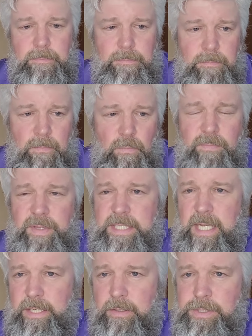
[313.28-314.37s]
Roughly
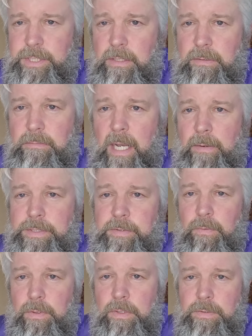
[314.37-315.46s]
10 years ago, I was a
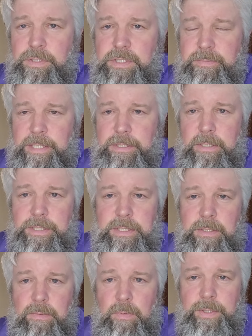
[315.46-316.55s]
foreclosure
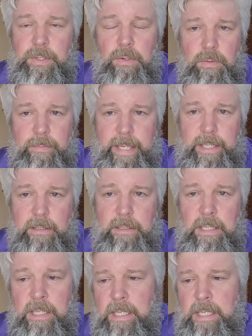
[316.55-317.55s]
specialist with Coldwell Banker.